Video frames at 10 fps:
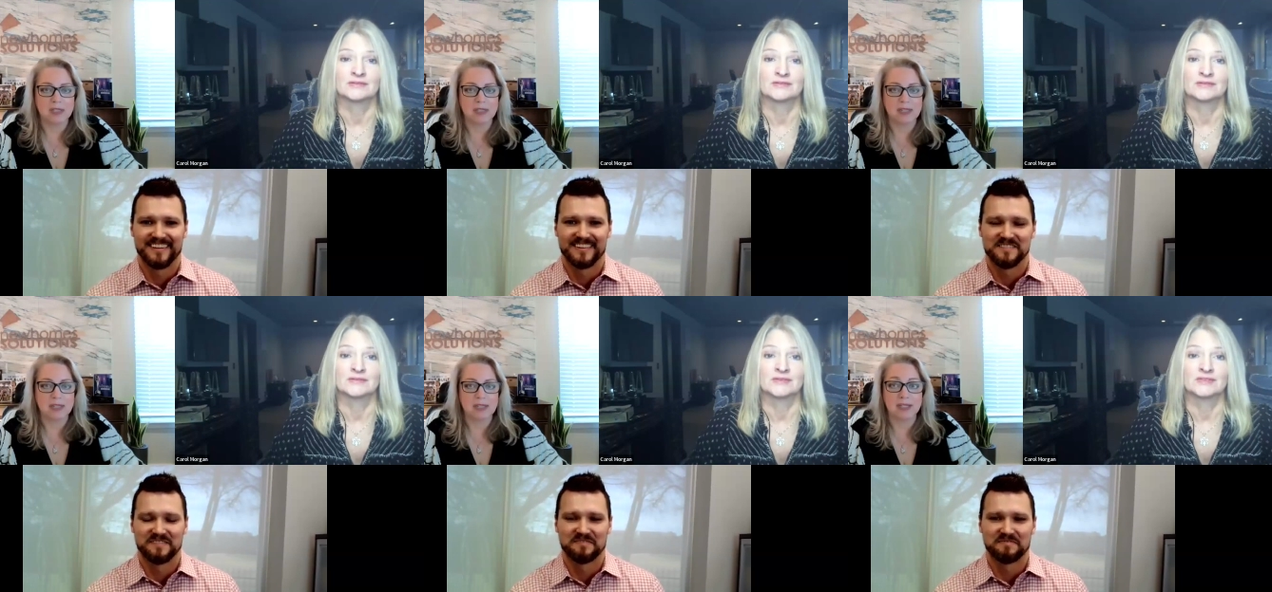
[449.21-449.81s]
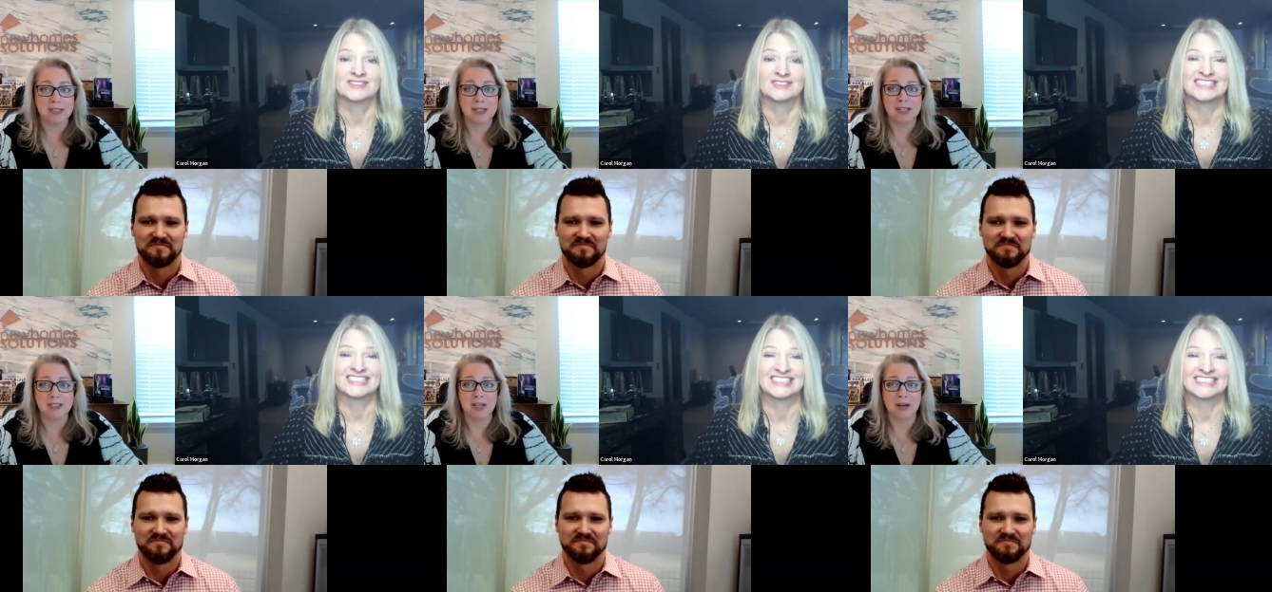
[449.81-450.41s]
Speaker 1: uh, it,
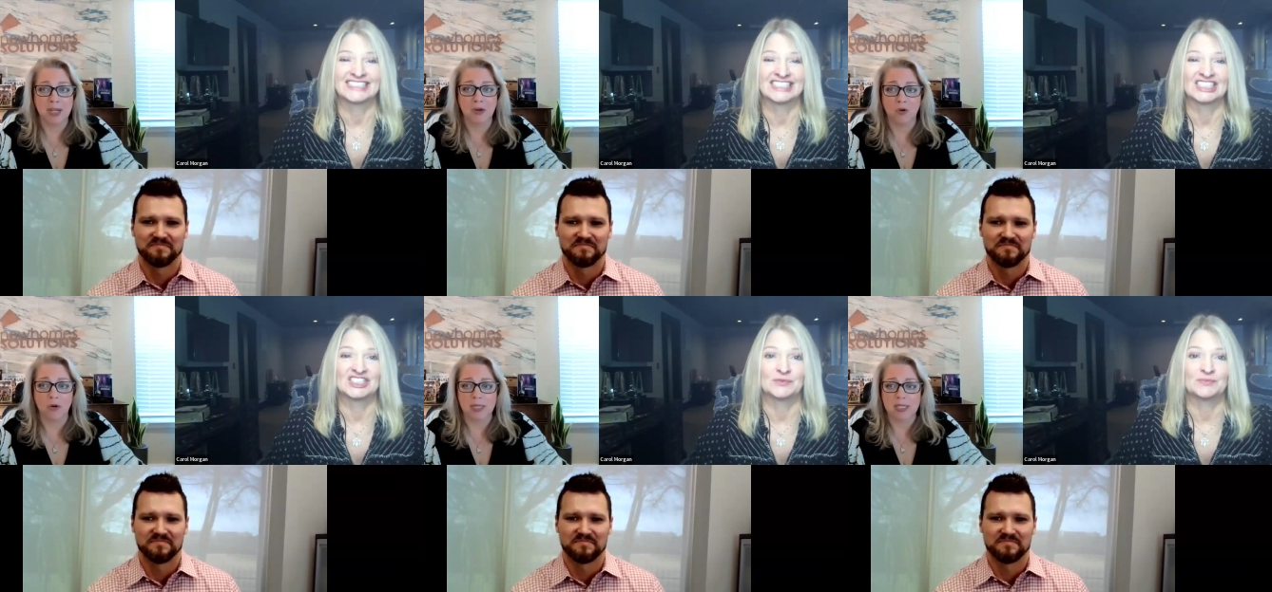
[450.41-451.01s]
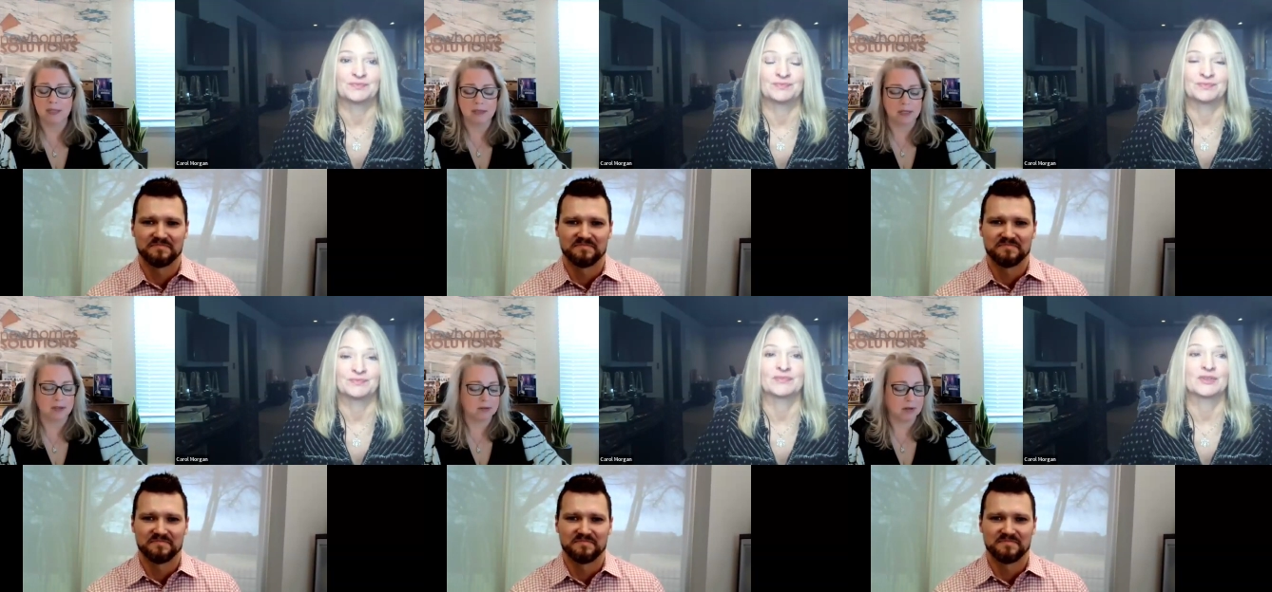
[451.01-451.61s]
it's, it's going to be enormous.
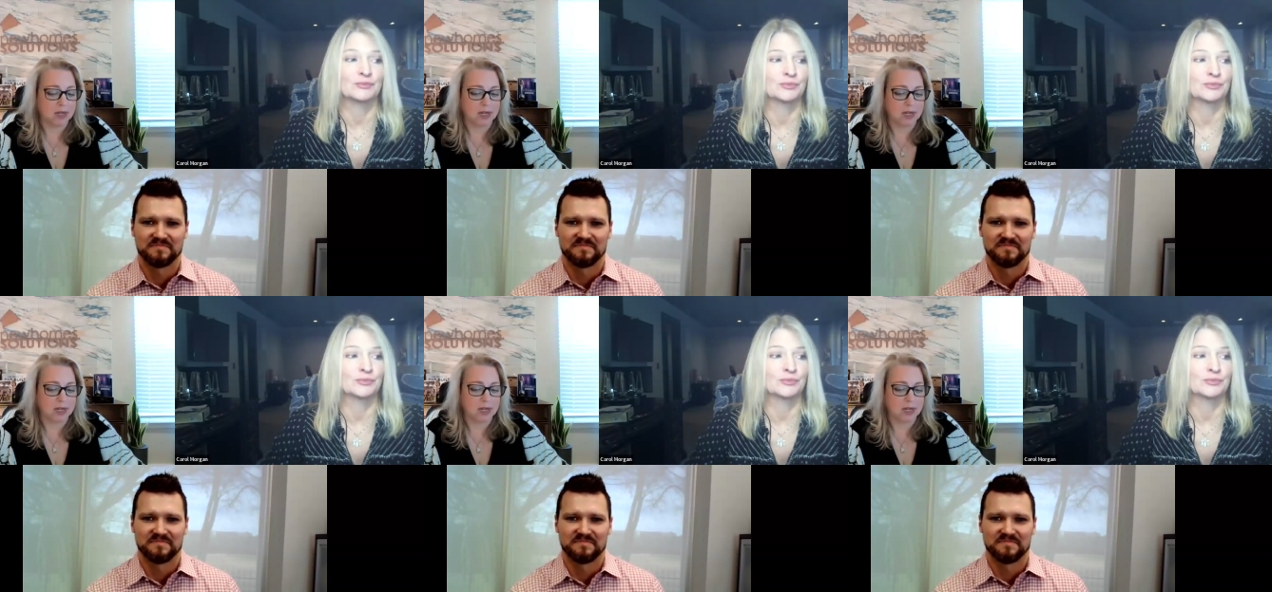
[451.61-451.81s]
So